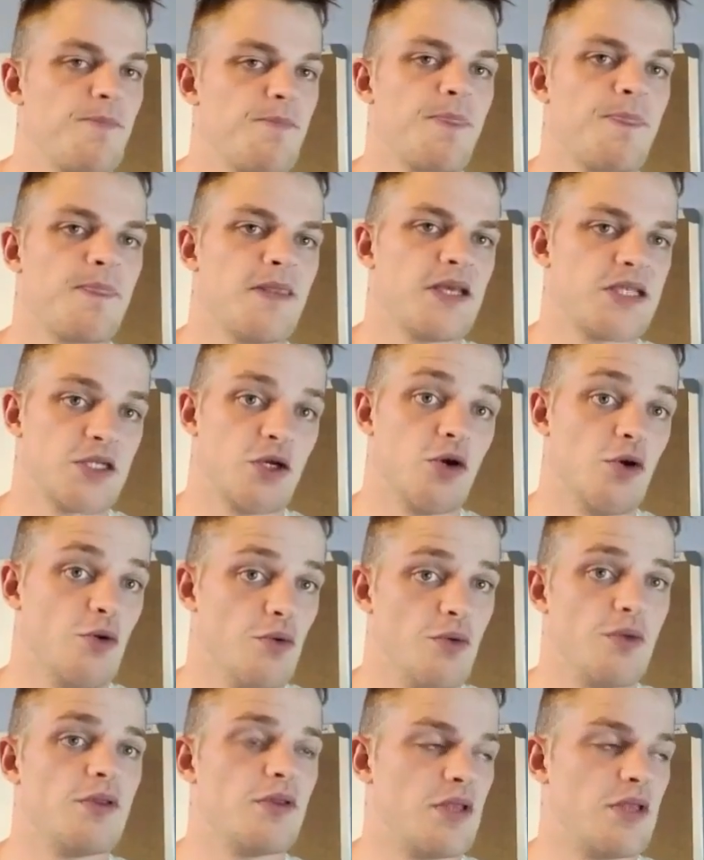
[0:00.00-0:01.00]
So
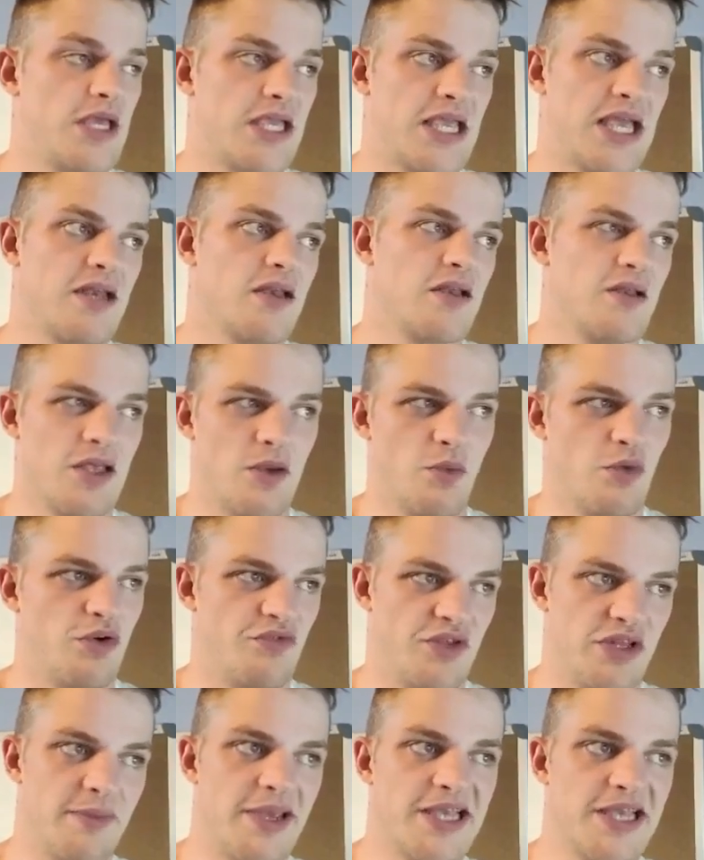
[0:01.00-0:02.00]
again, it wouldn't
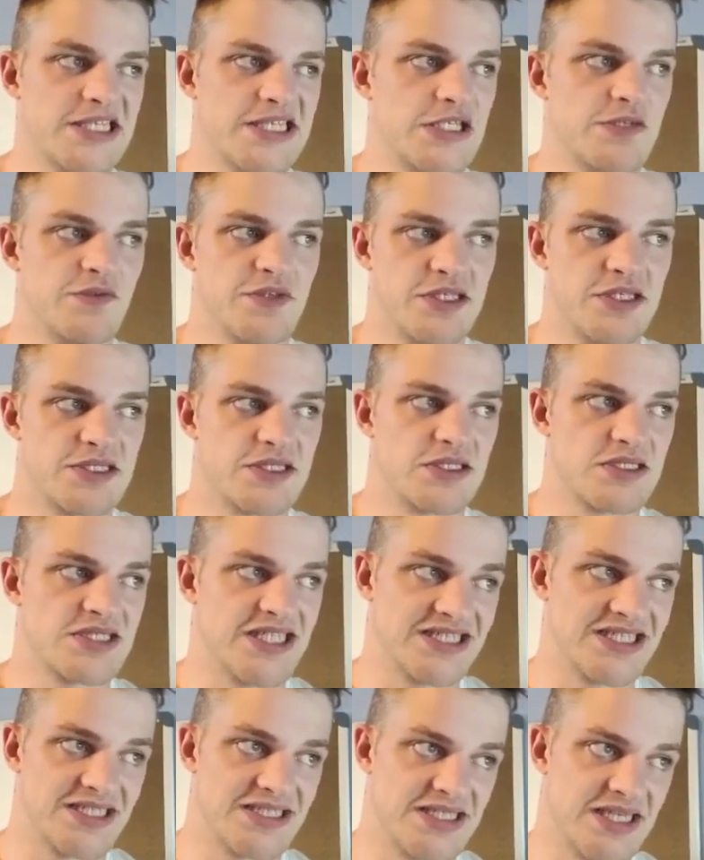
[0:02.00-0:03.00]
really make sense for this
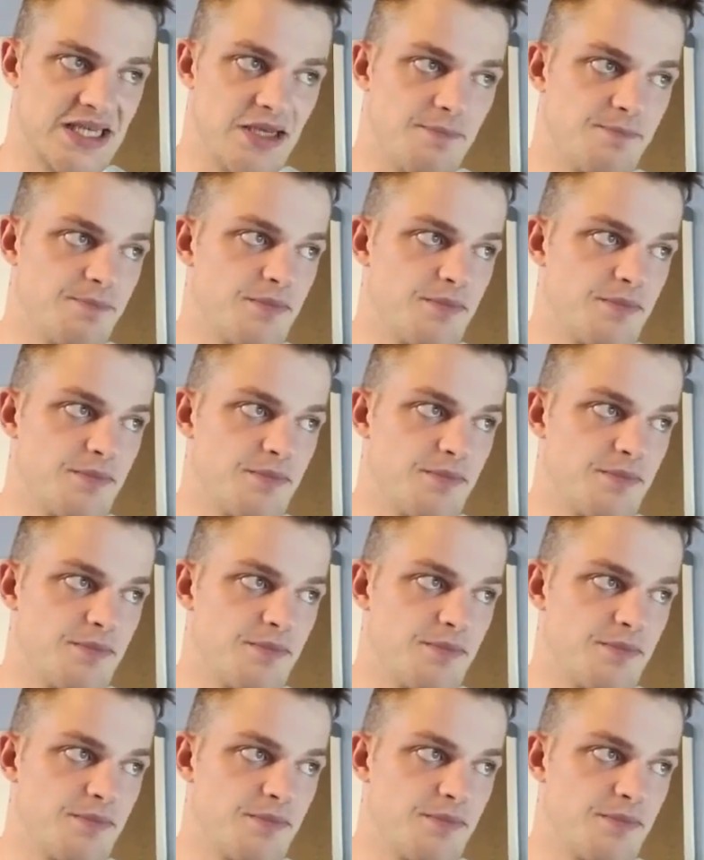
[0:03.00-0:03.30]
sentence here.